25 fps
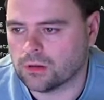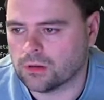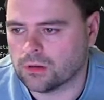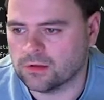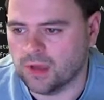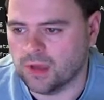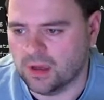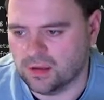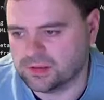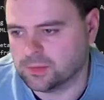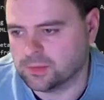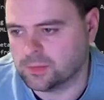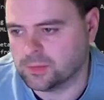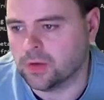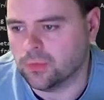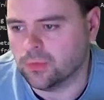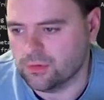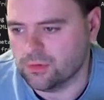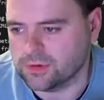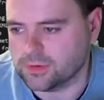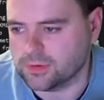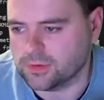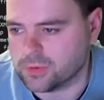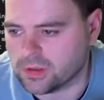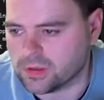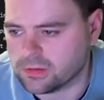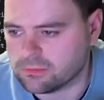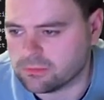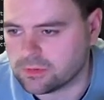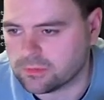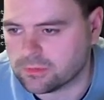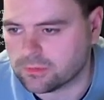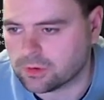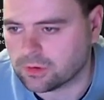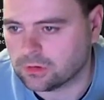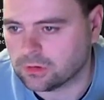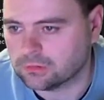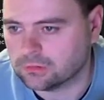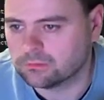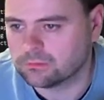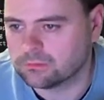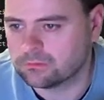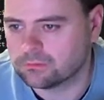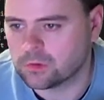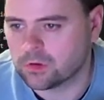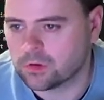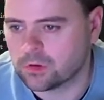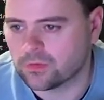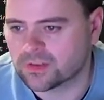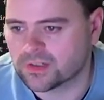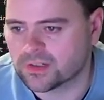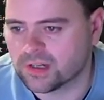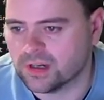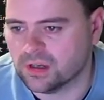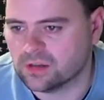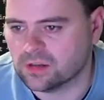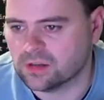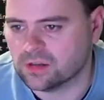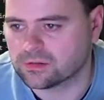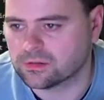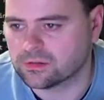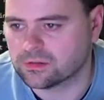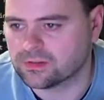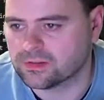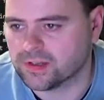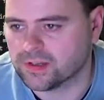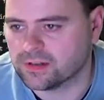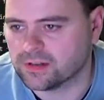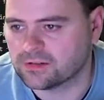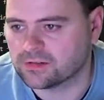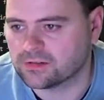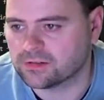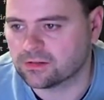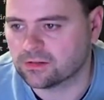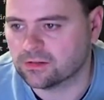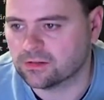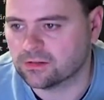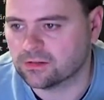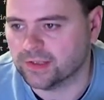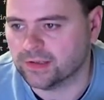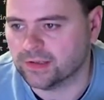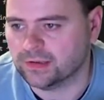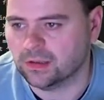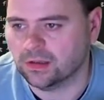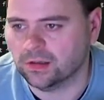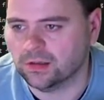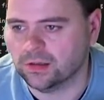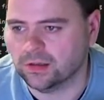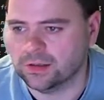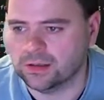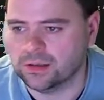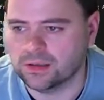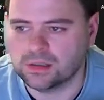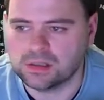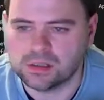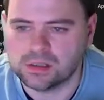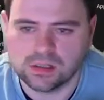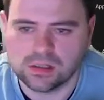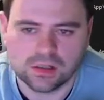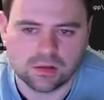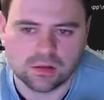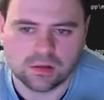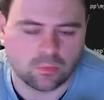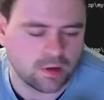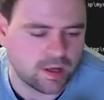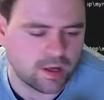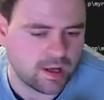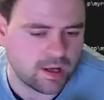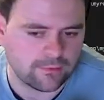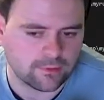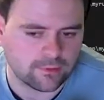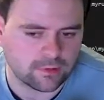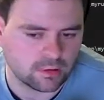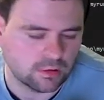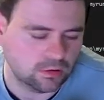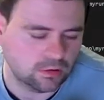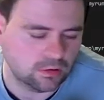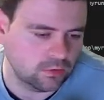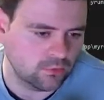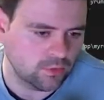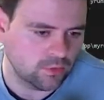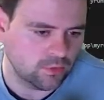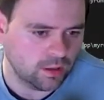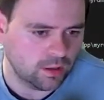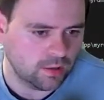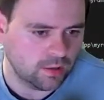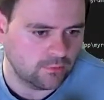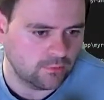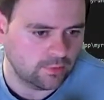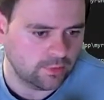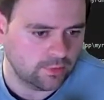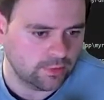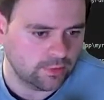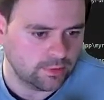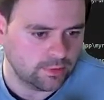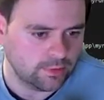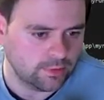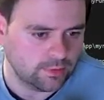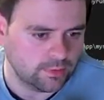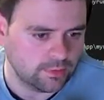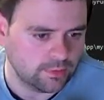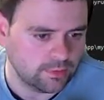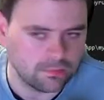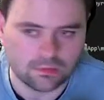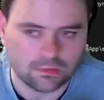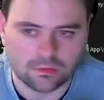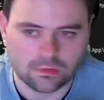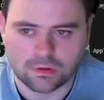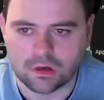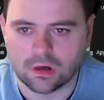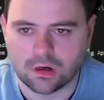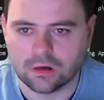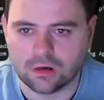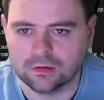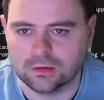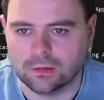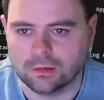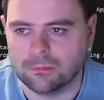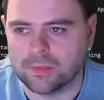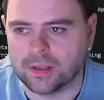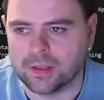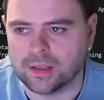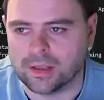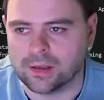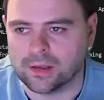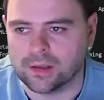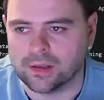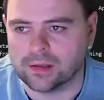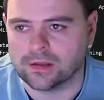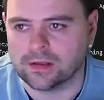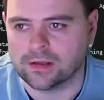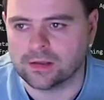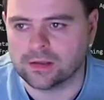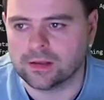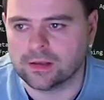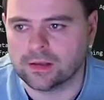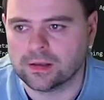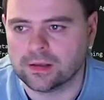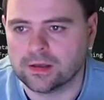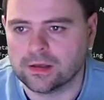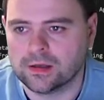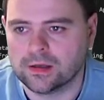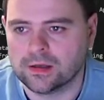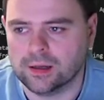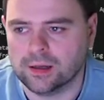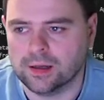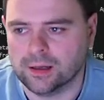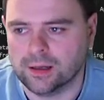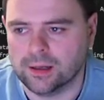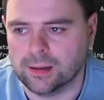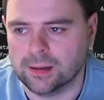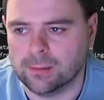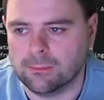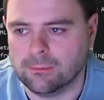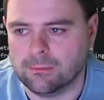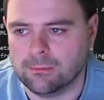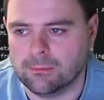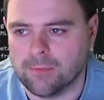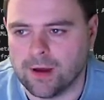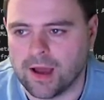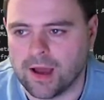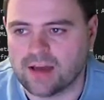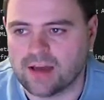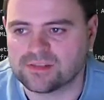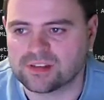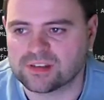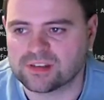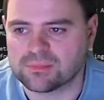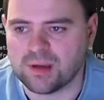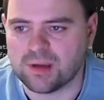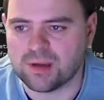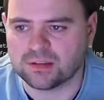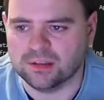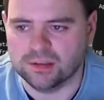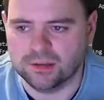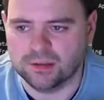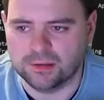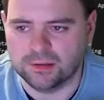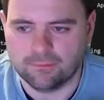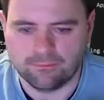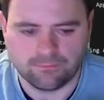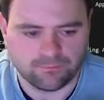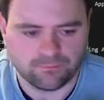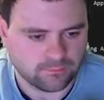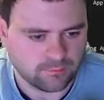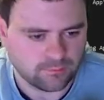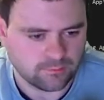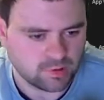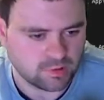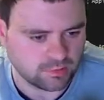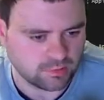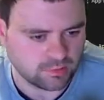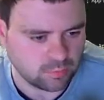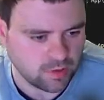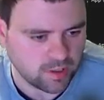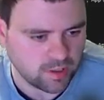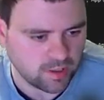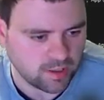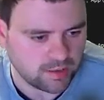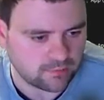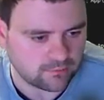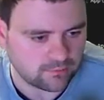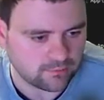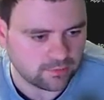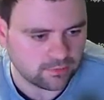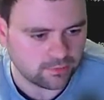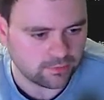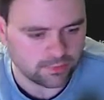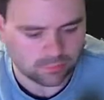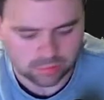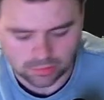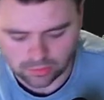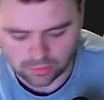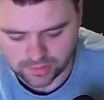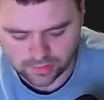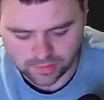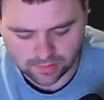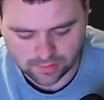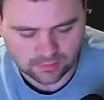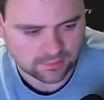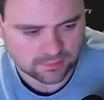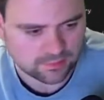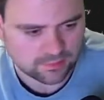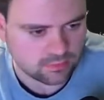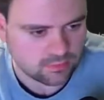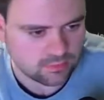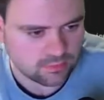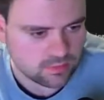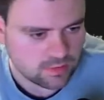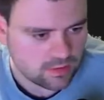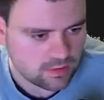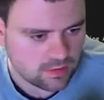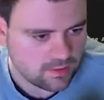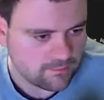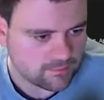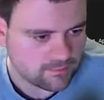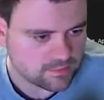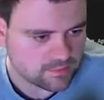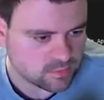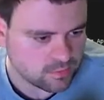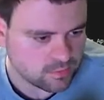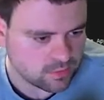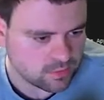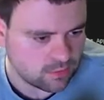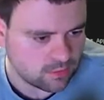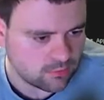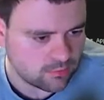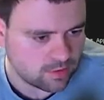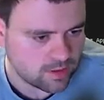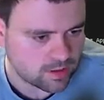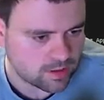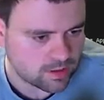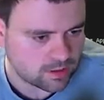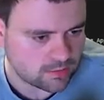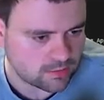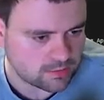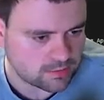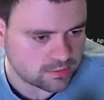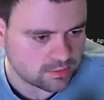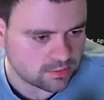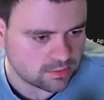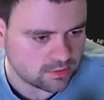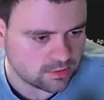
so we don't, do we? We've got the task, got the status, got the deadline. We haven't got that other new column here as expected because we have not deployed it. So should we go back and try and